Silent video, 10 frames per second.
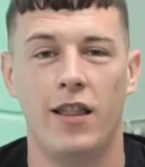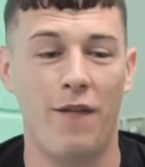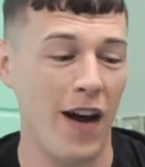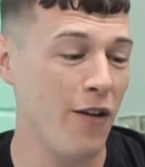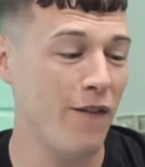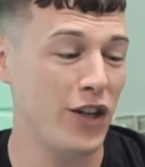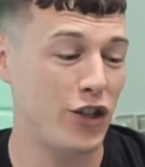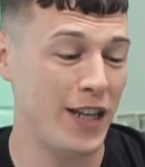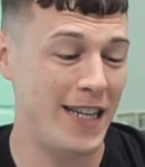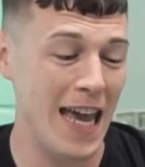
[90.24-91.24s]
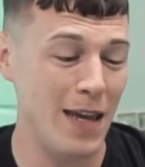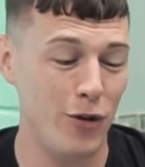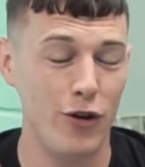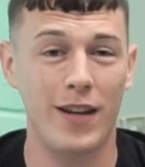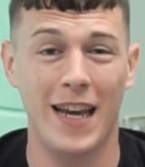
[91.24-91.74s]
The Phantom Vision
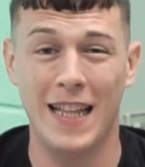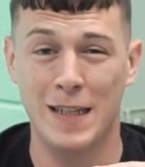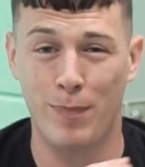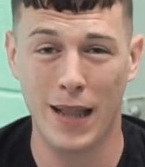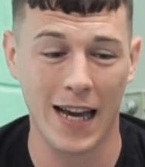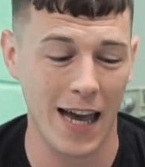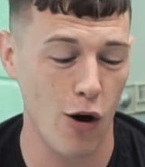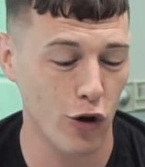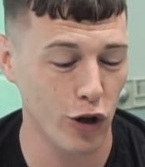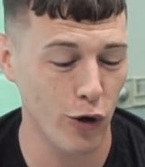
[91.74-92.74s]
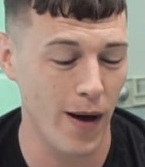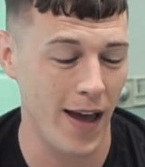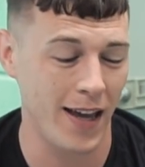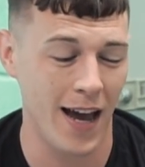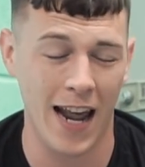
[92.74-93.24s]
debuted in this blackout
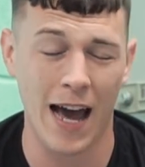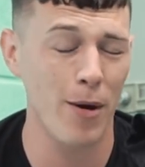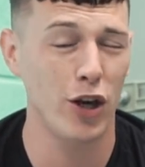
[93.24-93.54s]
colourway, and I'm